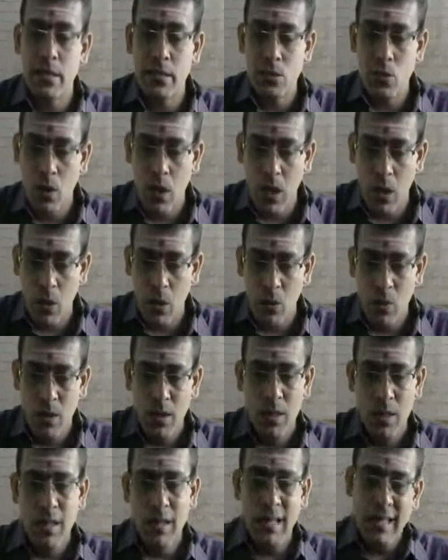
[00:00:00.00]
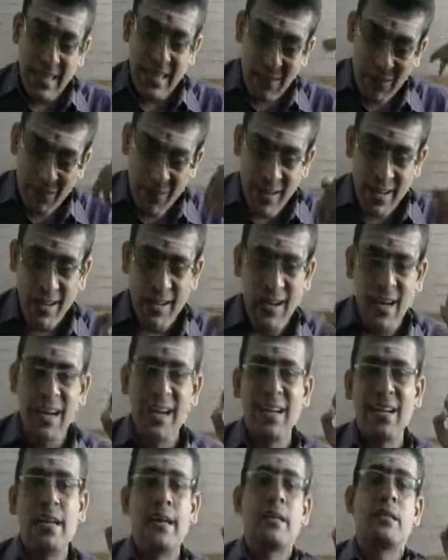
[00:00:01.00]
So now, if I
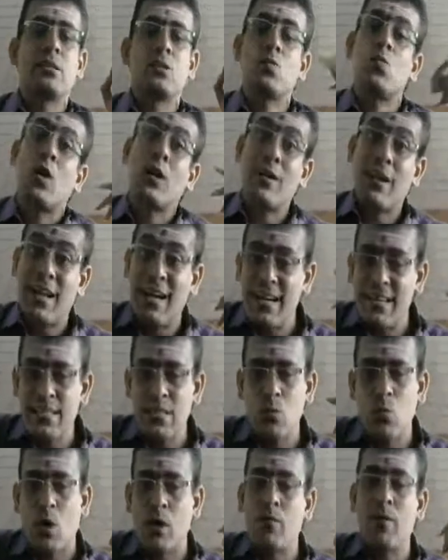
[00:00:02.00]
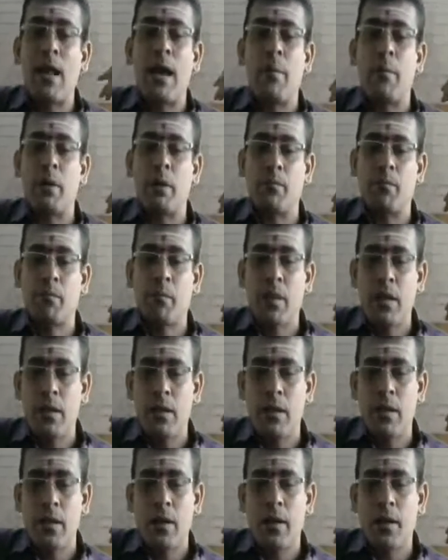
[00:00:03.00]
write like this, let us see what will happen.
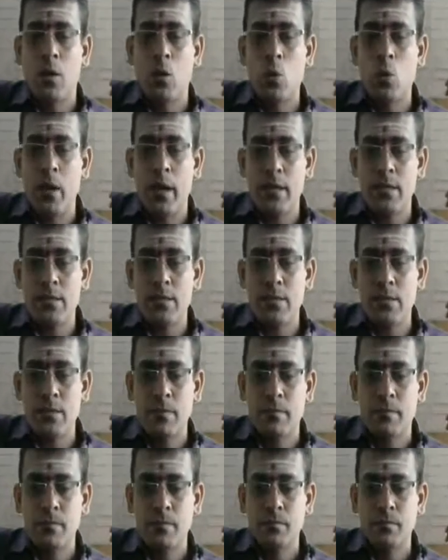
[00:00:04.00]
2x,